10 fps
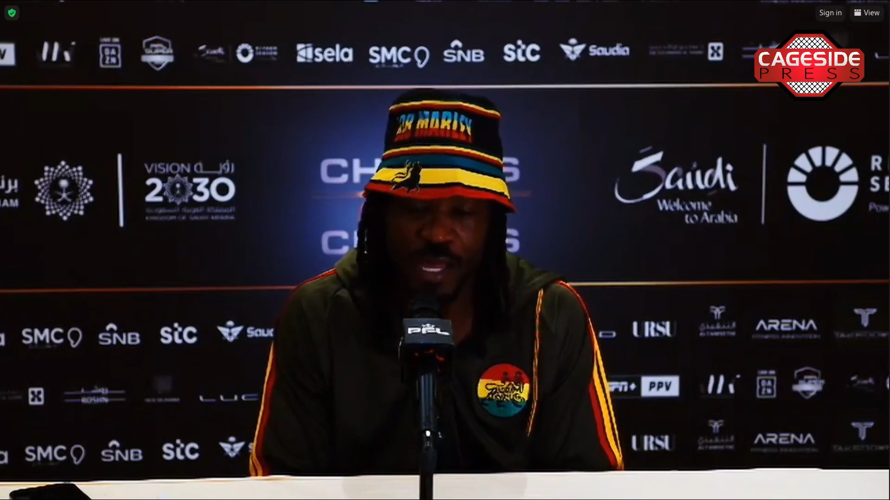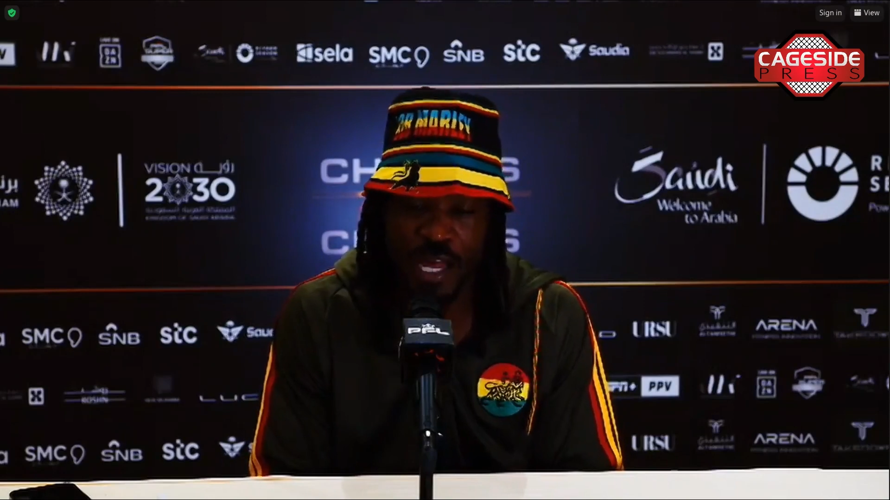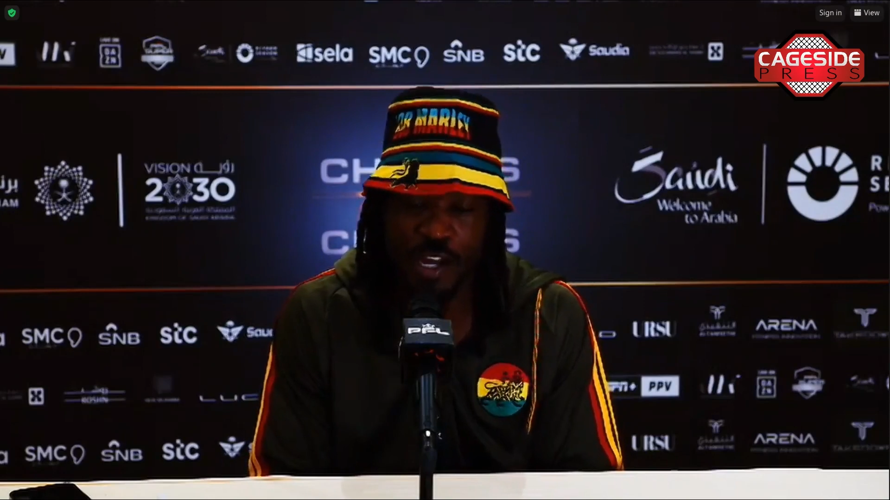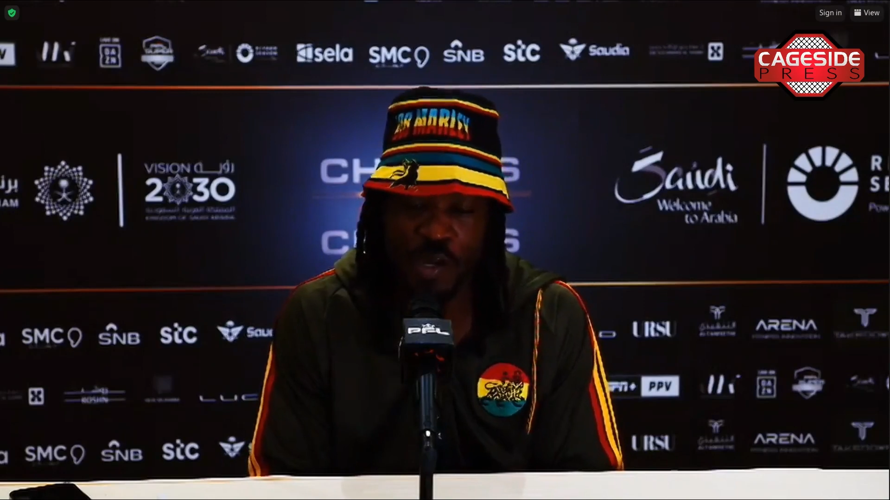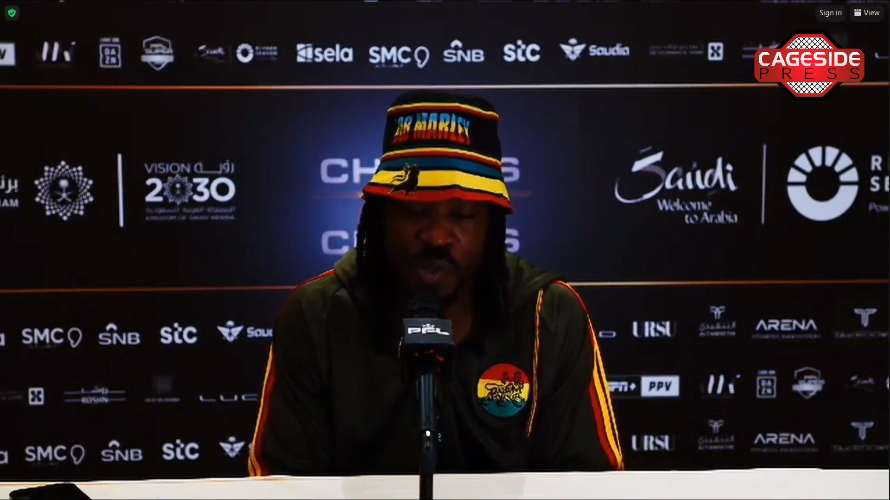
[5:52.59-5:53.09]
I
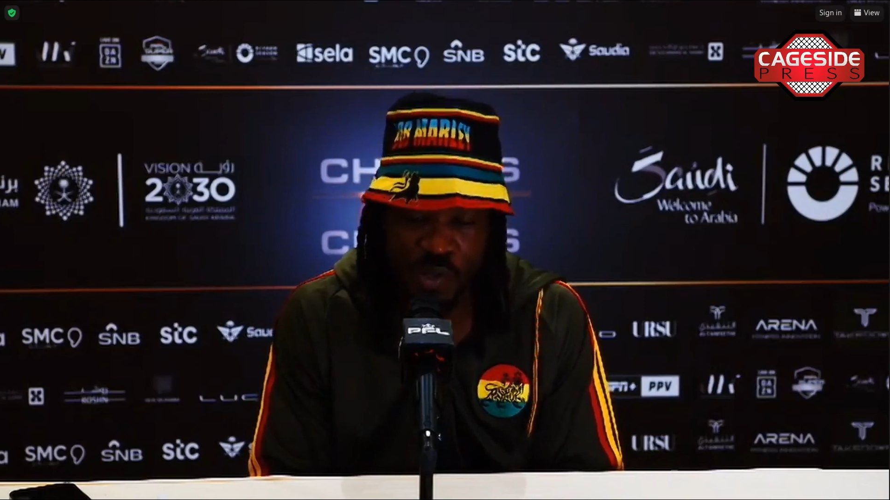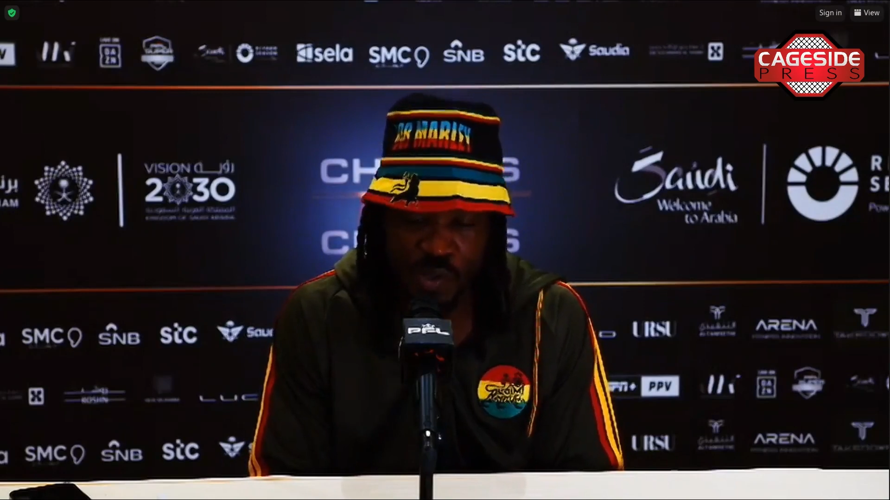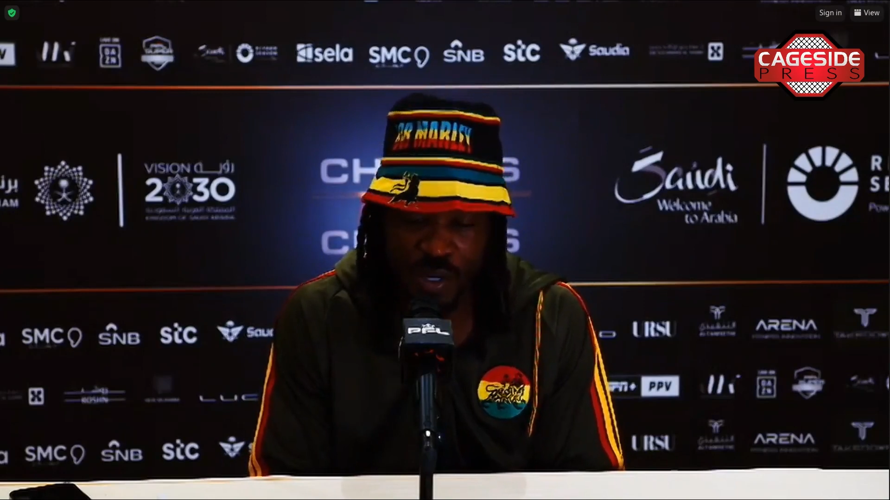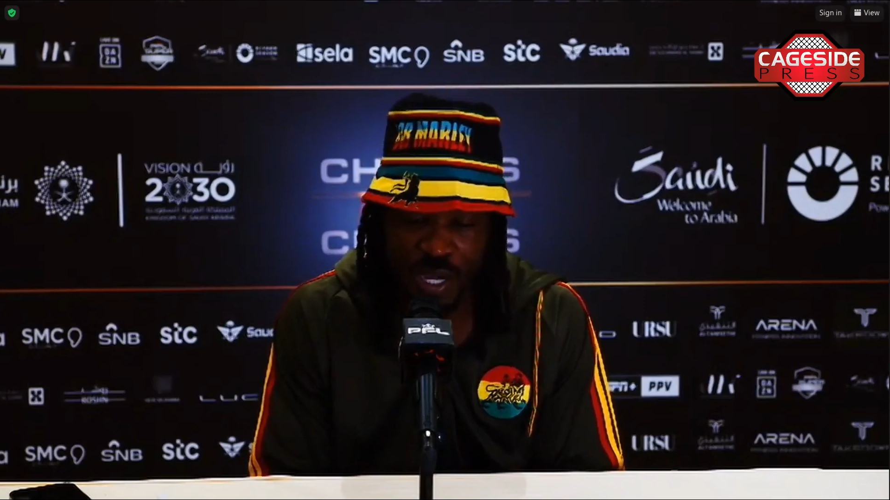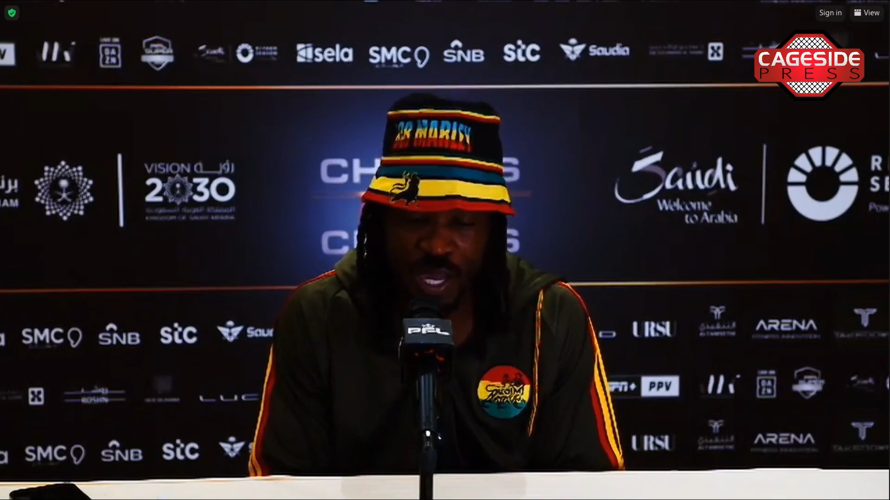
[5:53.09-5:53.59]

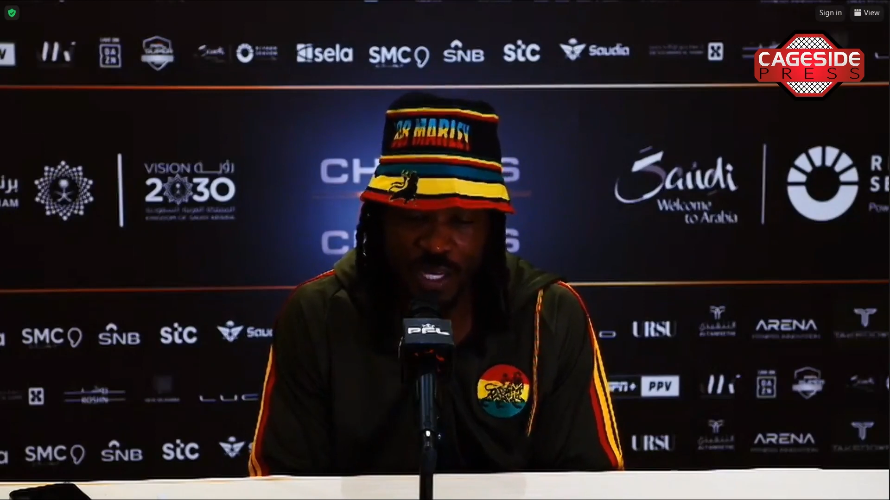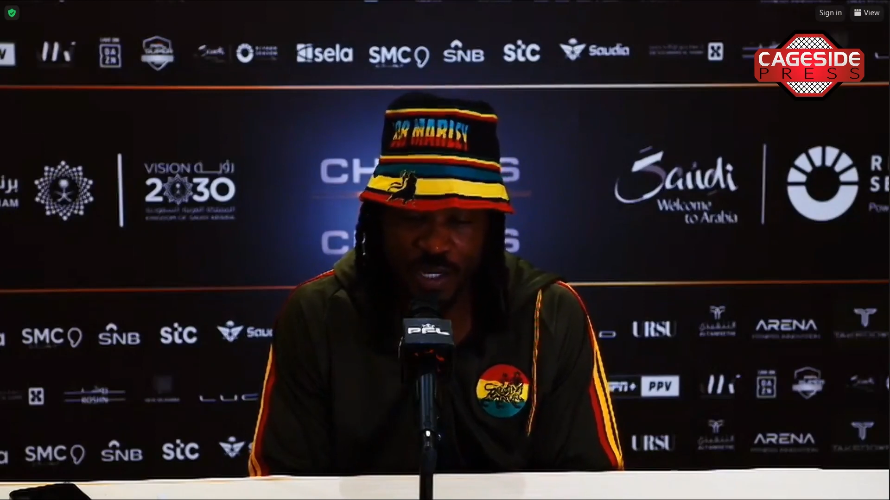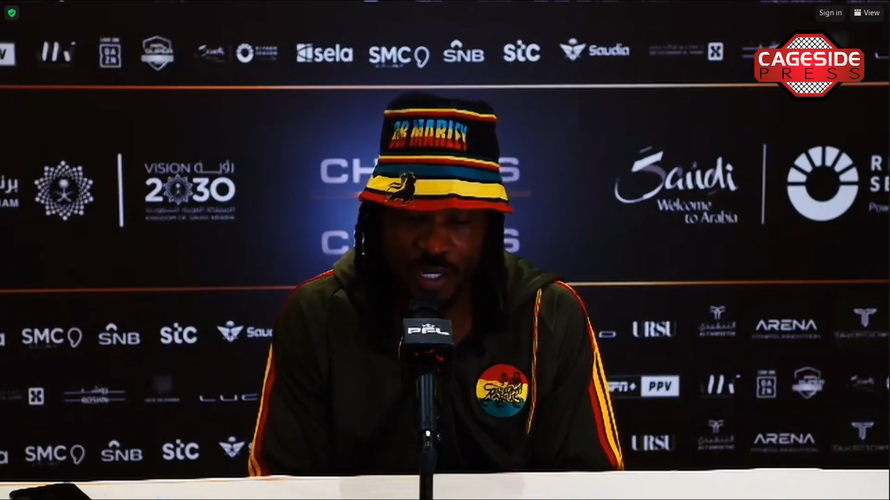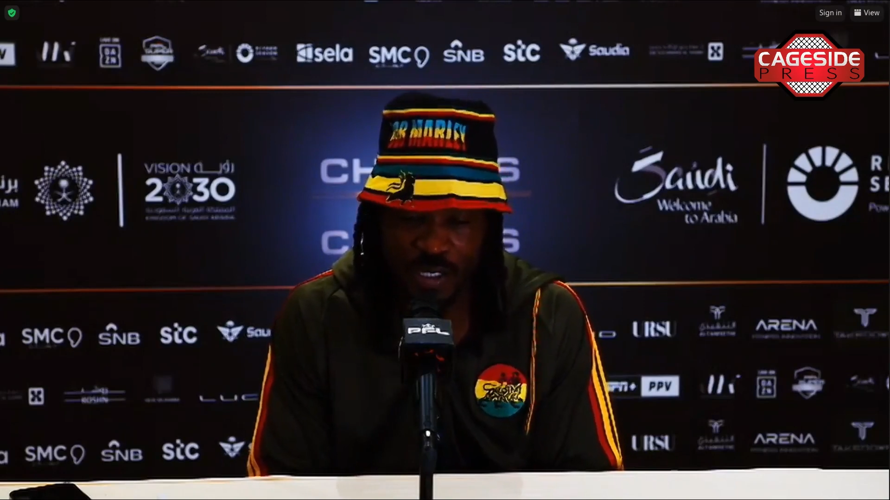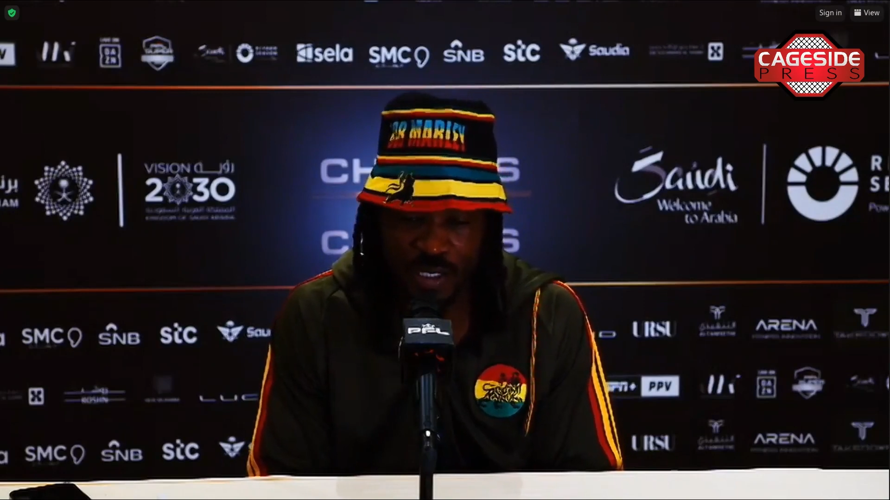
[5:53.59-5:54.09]
knew I could
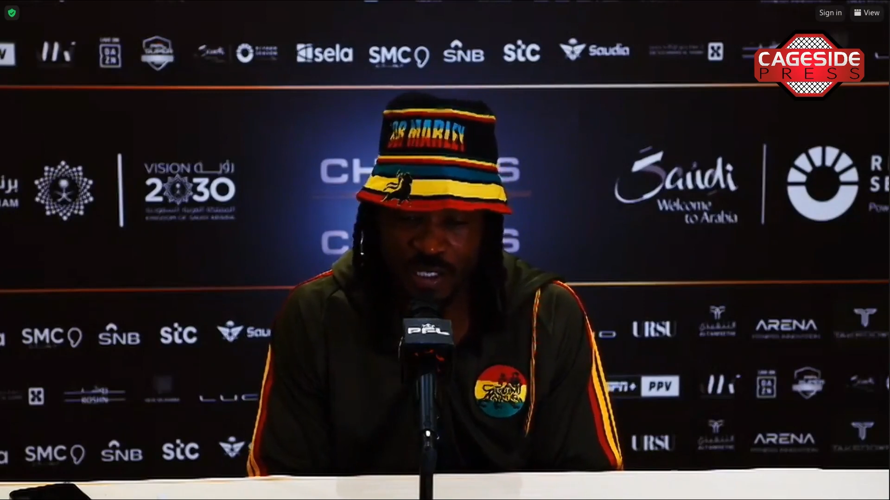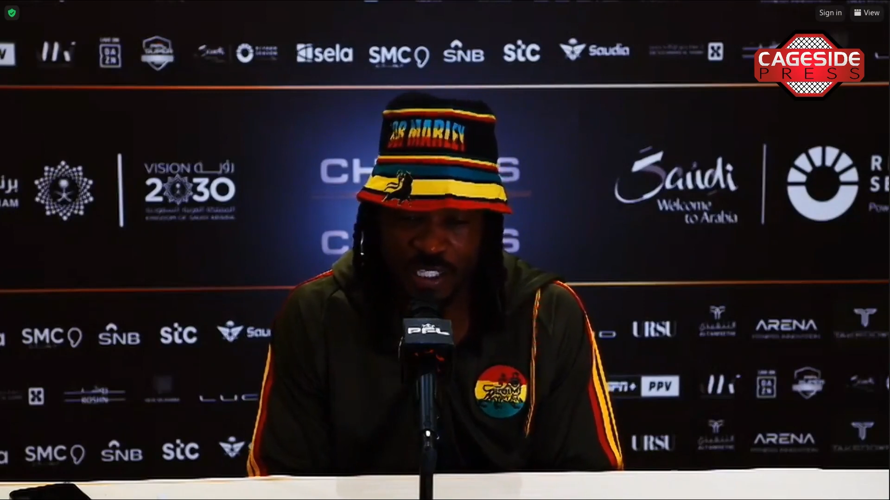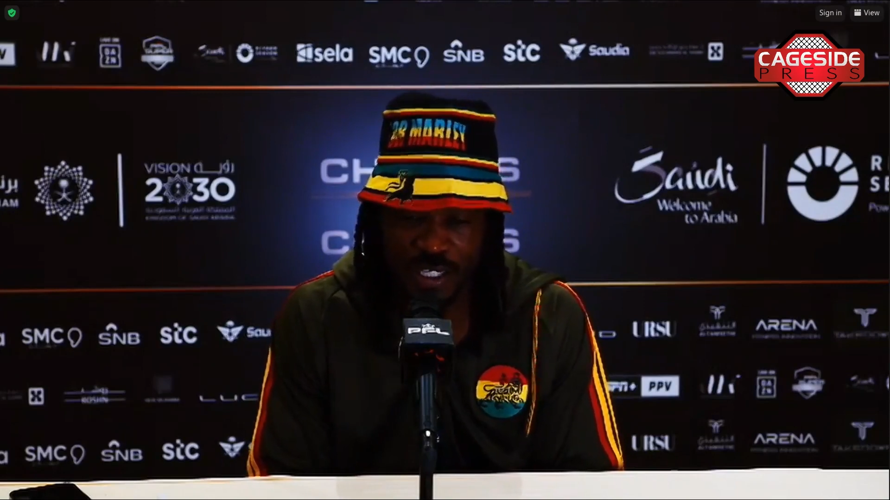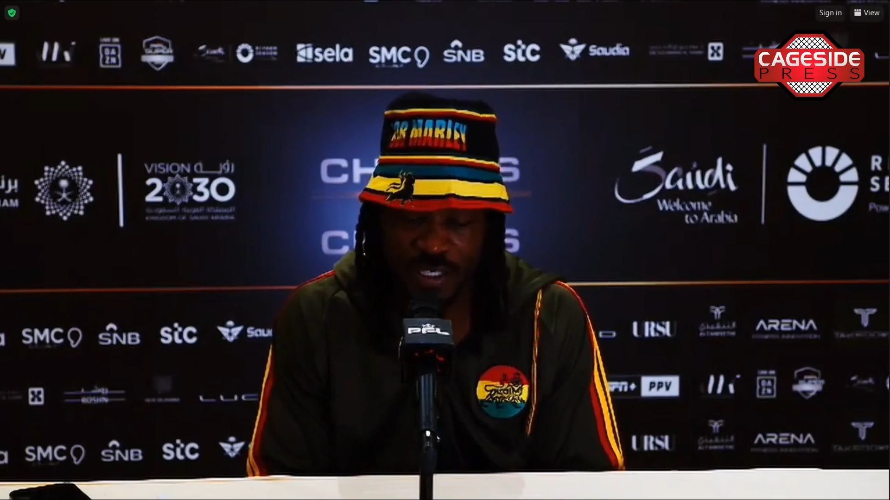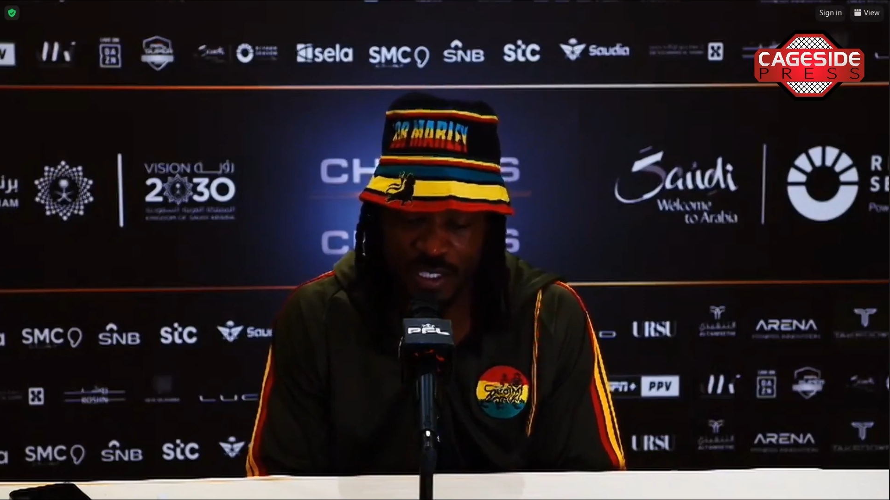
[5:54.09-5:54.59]
have just
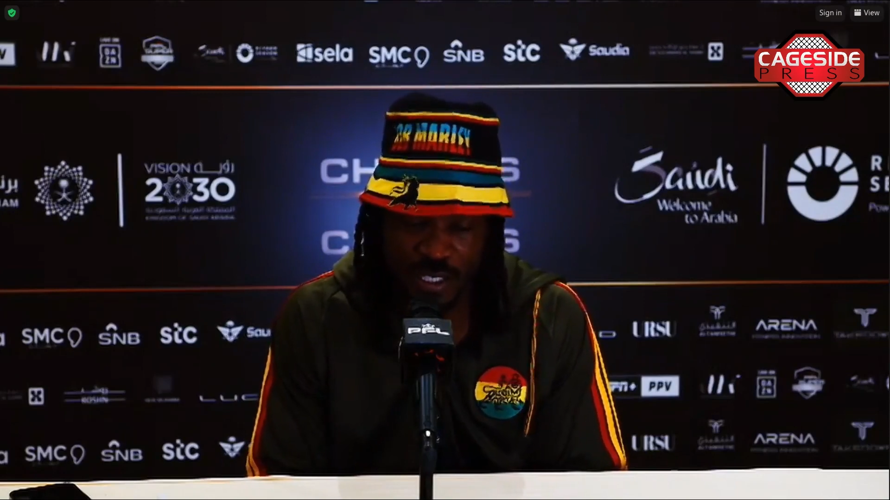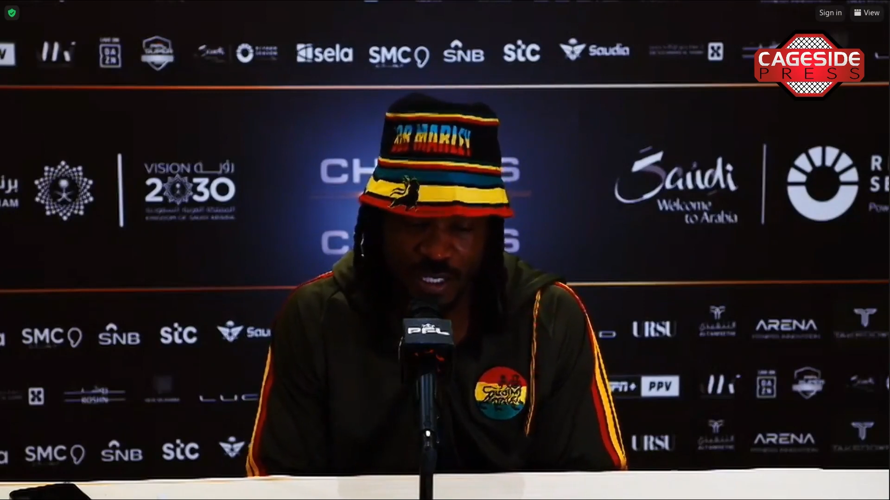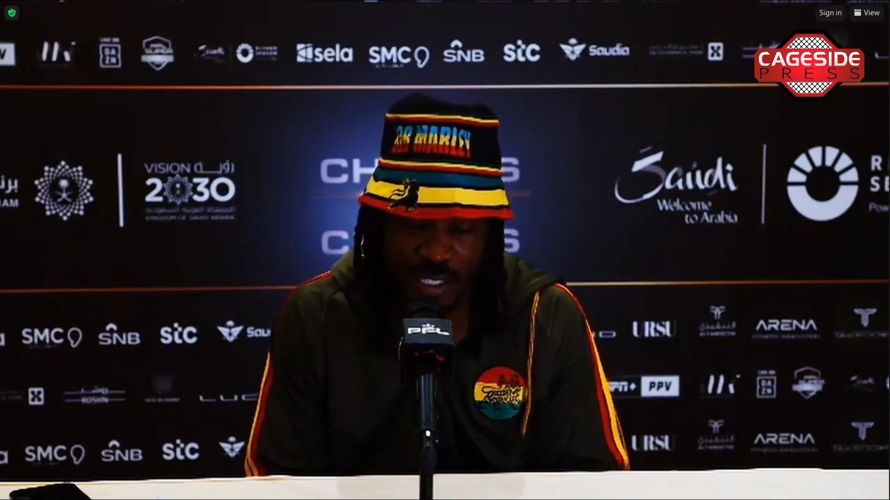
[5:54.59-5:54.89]
took